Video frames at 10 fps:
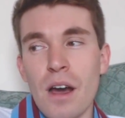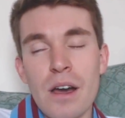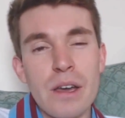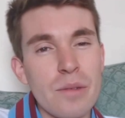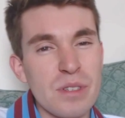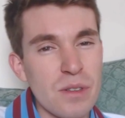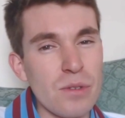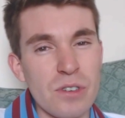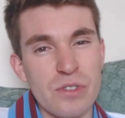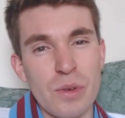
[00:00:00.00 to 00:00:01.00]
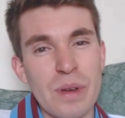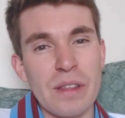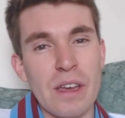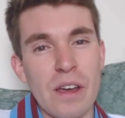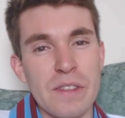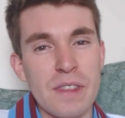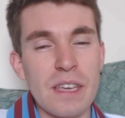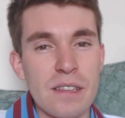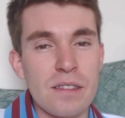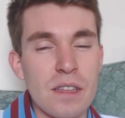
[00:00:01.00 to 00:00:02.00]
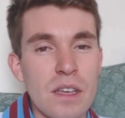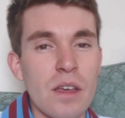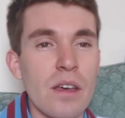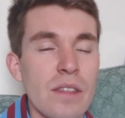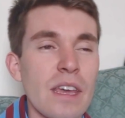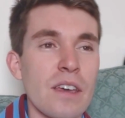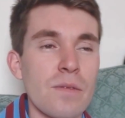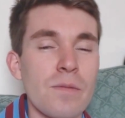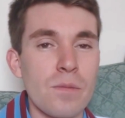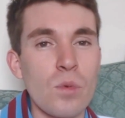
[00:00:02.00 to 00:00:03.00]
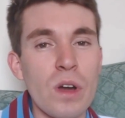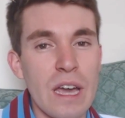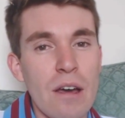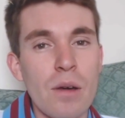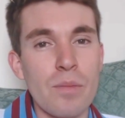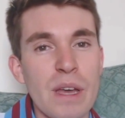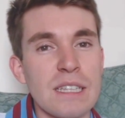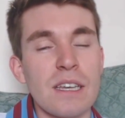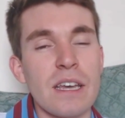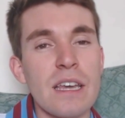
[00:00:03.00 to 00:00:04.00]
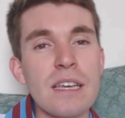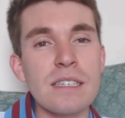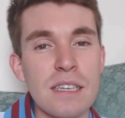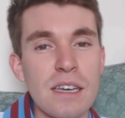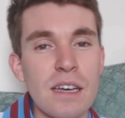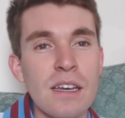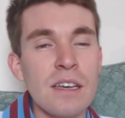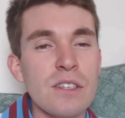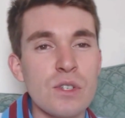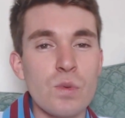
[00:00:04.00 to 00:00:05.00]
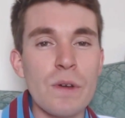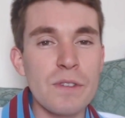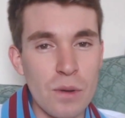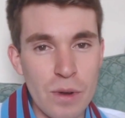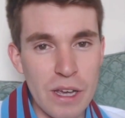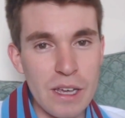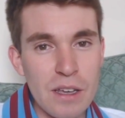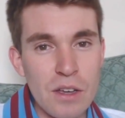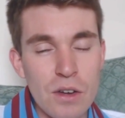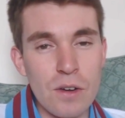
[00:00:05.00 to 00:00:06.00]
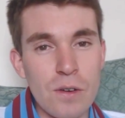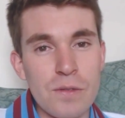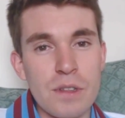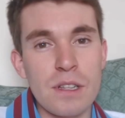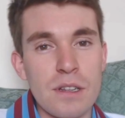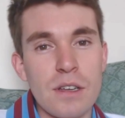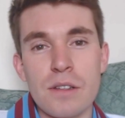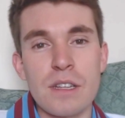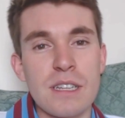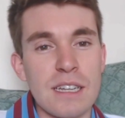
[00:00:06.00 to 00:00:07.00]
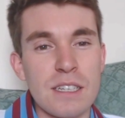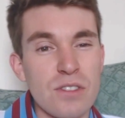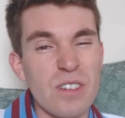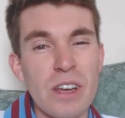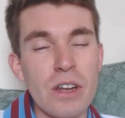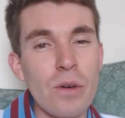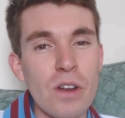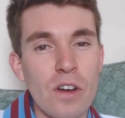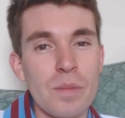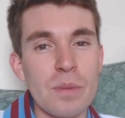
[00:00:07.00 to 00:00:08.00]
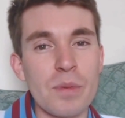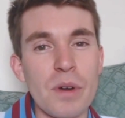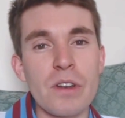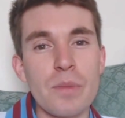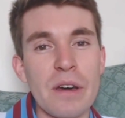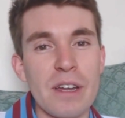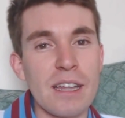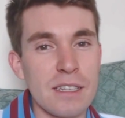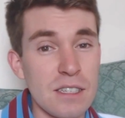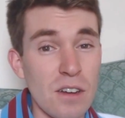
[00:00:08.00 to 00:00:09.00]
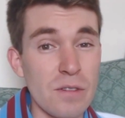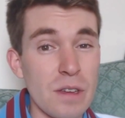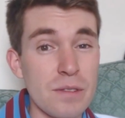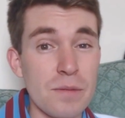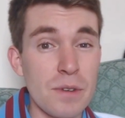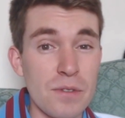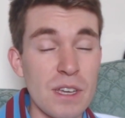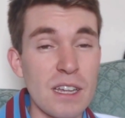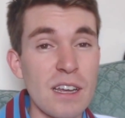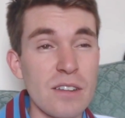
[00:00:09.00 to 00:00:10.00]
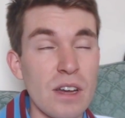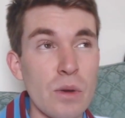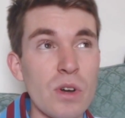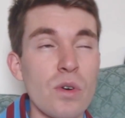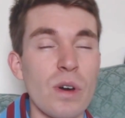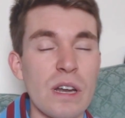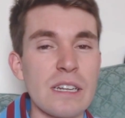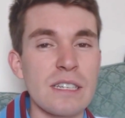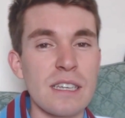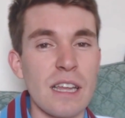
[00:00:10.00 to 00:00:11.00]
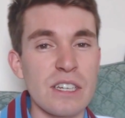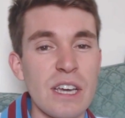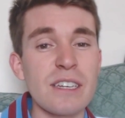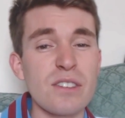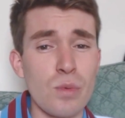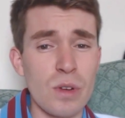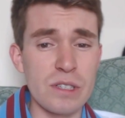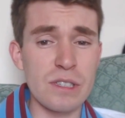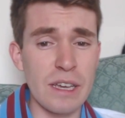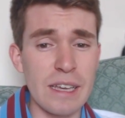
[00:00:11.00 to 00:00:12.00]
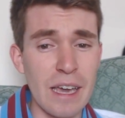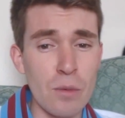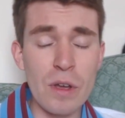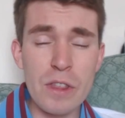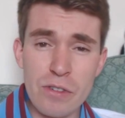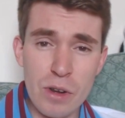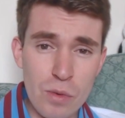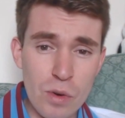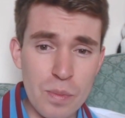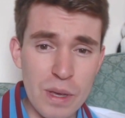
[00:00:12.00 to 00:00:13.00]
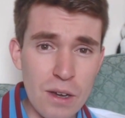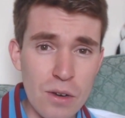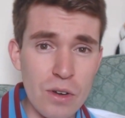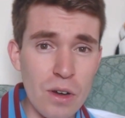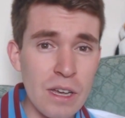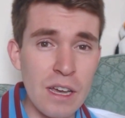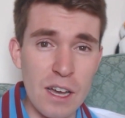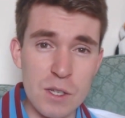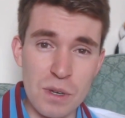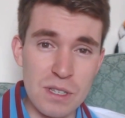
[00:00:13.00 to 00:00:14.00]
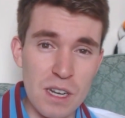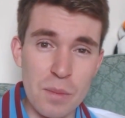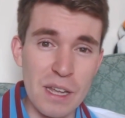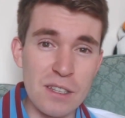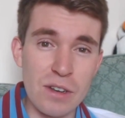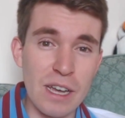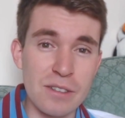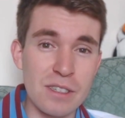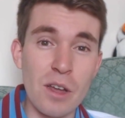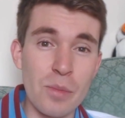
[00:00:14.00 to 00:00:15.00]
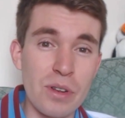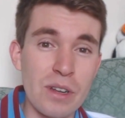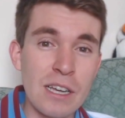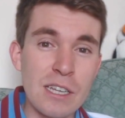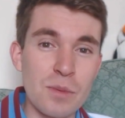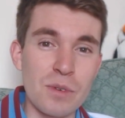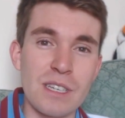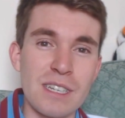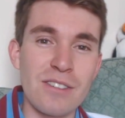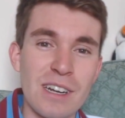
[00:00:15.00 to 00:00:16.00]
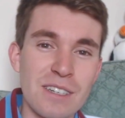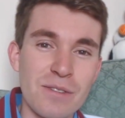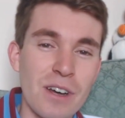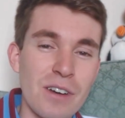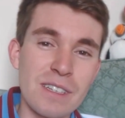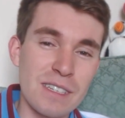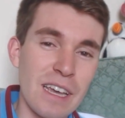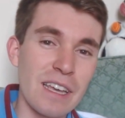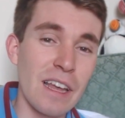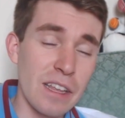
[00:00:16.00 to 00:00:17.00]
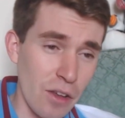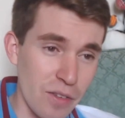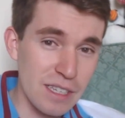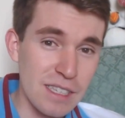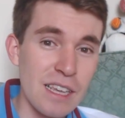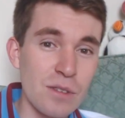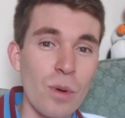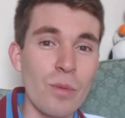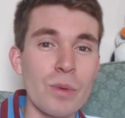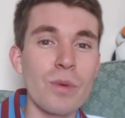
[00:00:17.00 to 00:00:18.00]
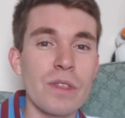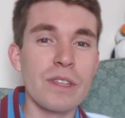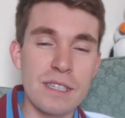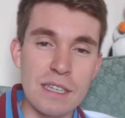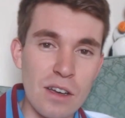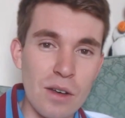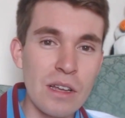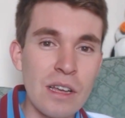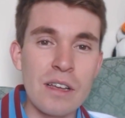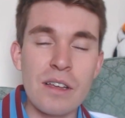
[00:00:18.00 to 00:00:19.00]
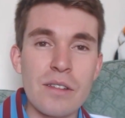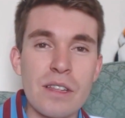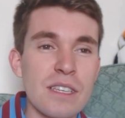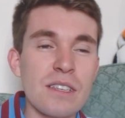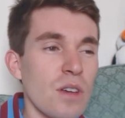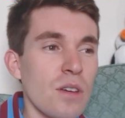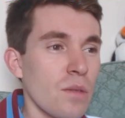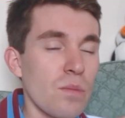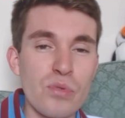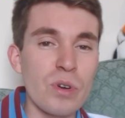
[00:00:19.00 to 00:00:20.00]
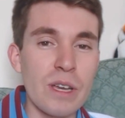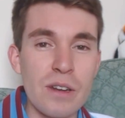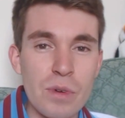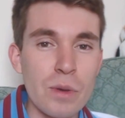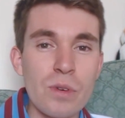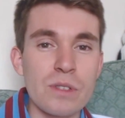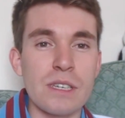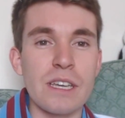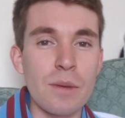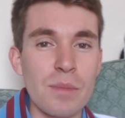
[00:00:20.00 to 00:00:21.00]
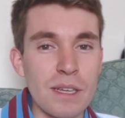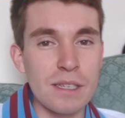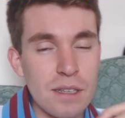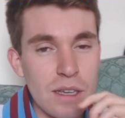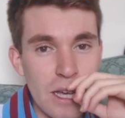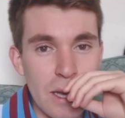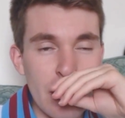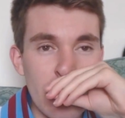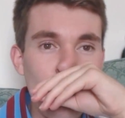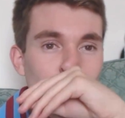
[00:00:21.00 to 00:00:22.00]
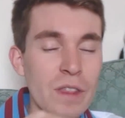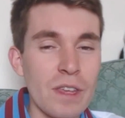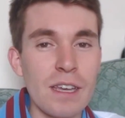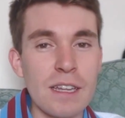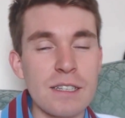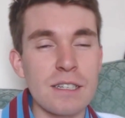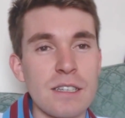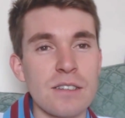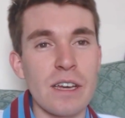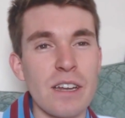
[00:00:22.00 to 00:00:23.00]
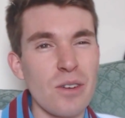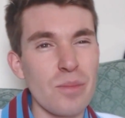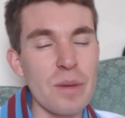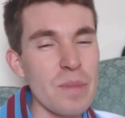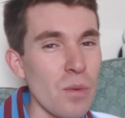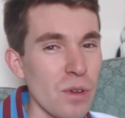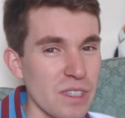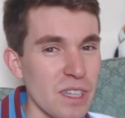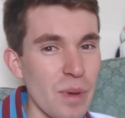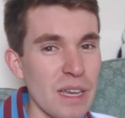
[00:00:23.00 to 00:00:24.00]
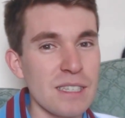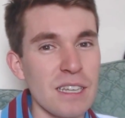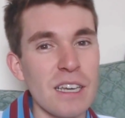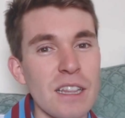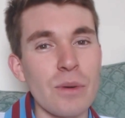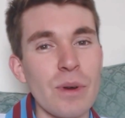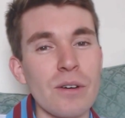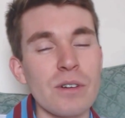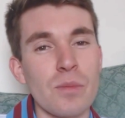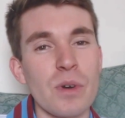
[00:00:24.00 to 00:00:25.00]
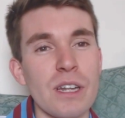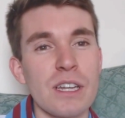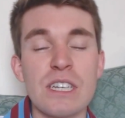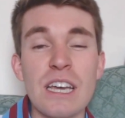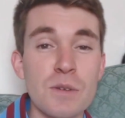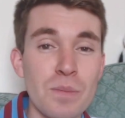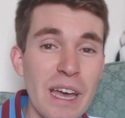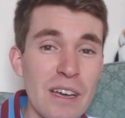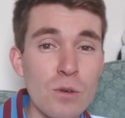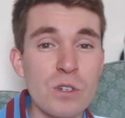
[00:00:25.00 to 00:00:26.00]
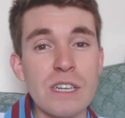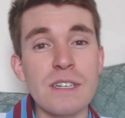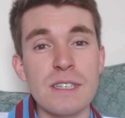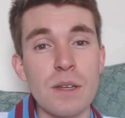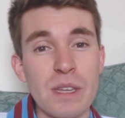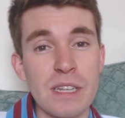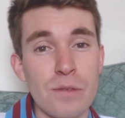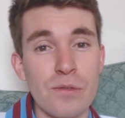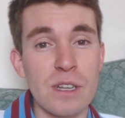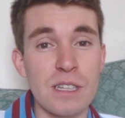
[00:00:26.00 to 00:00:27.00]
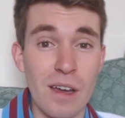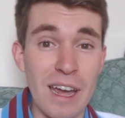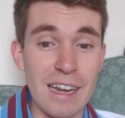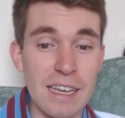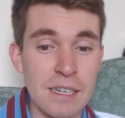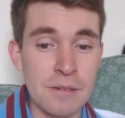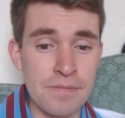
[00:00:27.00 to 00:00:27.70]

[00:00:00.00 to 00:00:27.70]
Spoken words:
I'm still not sure about that. I think they can work out a better, easier, swifter way of the tactics screen. I know a lot of people moaned about it at the start of FM15, and I would quite like to see that changed once again. Whether it will be or not, I suppose it depends on how stubborn Sports Interactive are and saying that no, this is what we want. This is brilliant. We want to keep this, or whether they decide, oh, maybe it wasn't the best thing in the world, and we're going to change back or change to something different entirely.